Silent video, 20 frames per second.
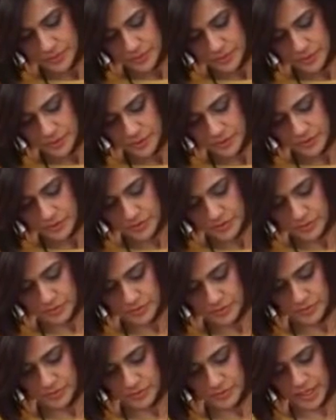4,
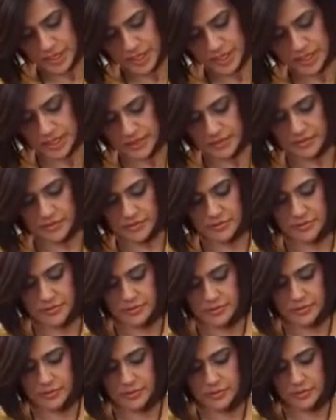5.
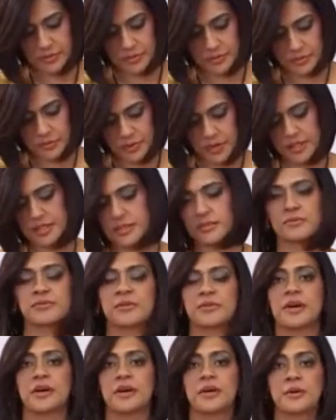We did
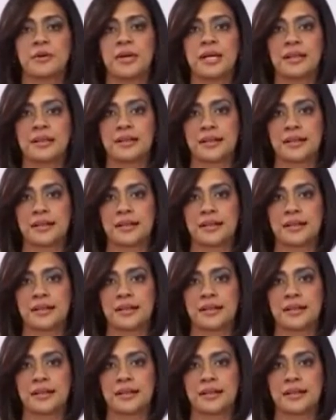very well